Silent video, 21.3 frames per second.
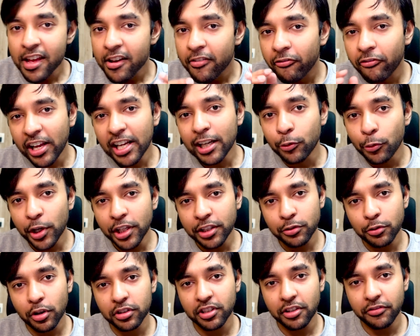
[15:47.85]
While going
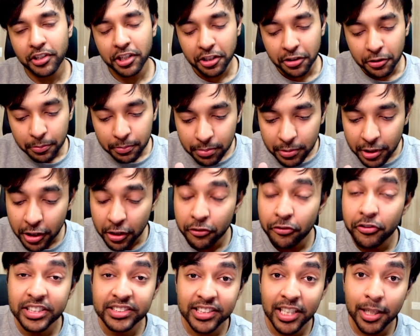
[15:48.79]
throughout the video, did you
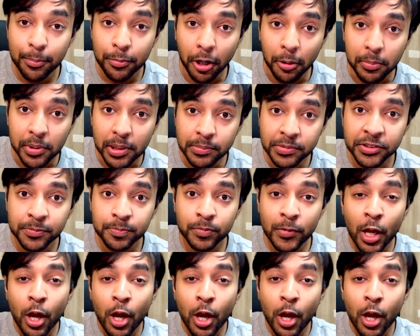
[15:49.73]
face any problems?